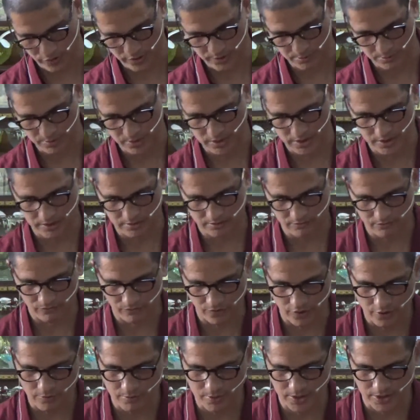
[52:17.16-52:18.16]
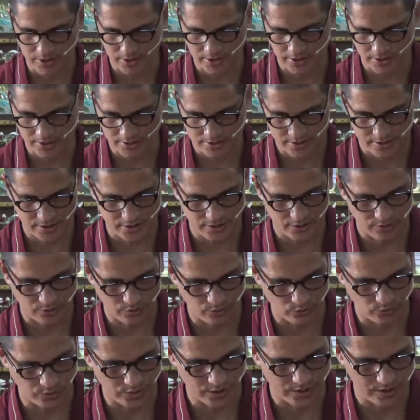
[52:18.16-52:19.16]
at the very beginning, seek
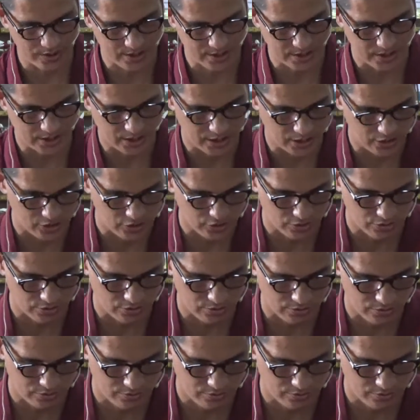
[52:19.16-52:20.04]
renunciation.